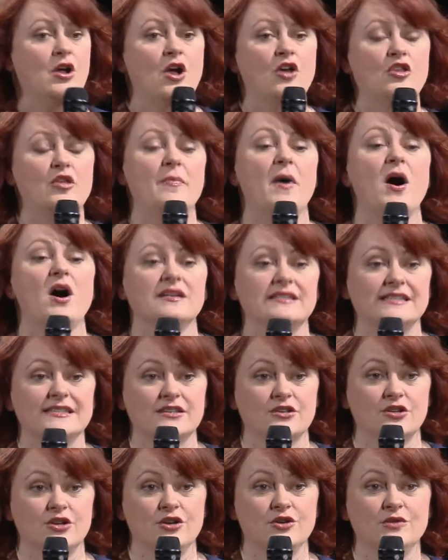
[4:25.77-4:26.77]
the
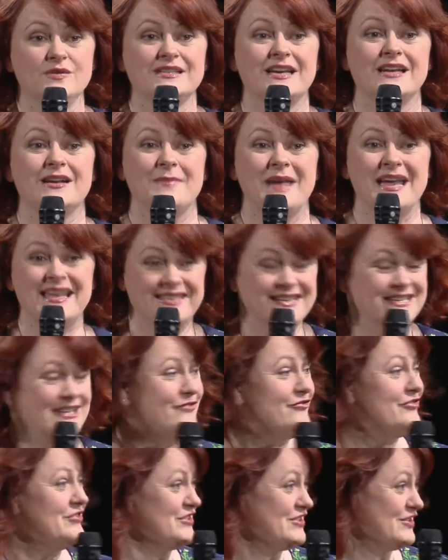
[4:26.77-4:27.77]
person who's going to make the
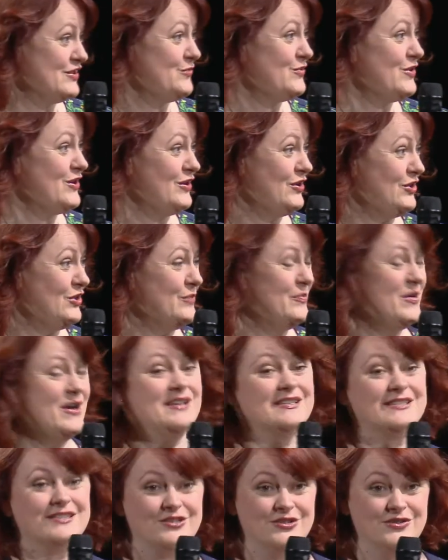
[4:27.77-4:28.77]
difference in the world, the
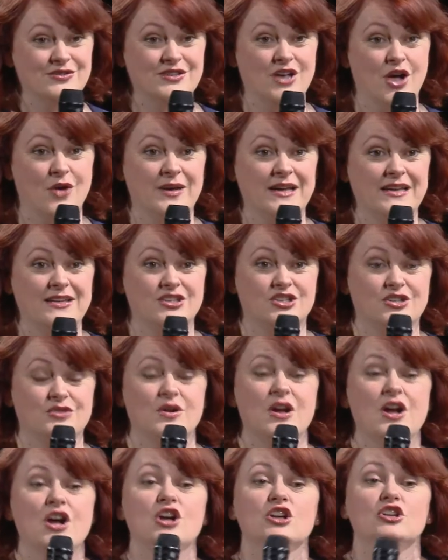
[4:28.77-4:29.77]
person who's going to
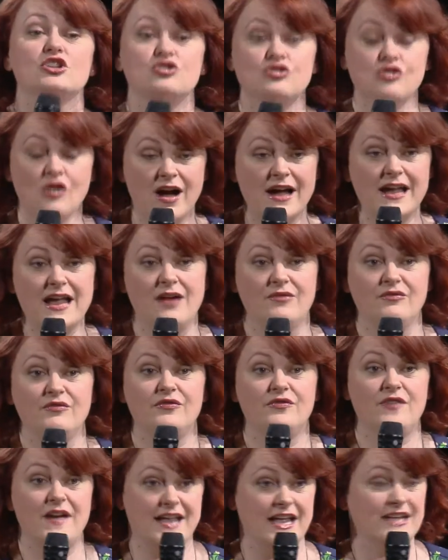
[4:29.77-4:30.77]

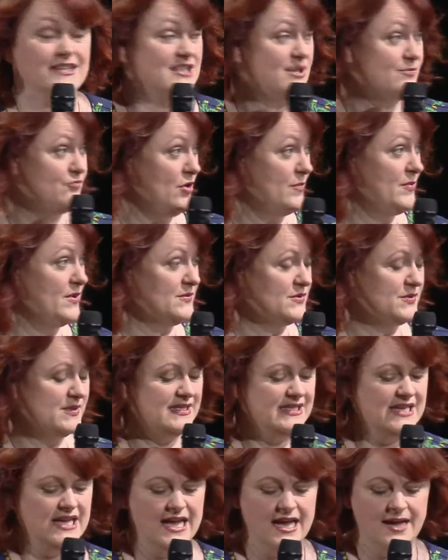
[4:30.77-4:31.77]
triumph against the problems we're
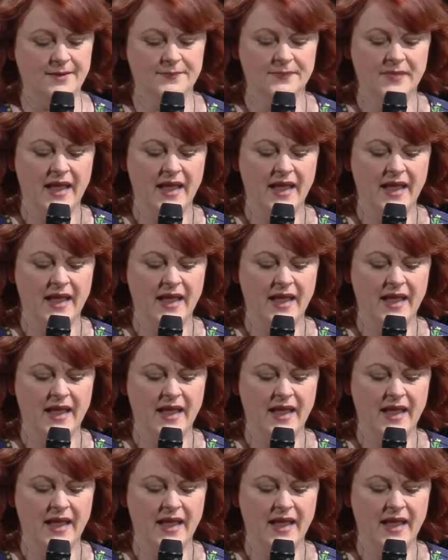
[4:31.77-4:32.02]
seeing?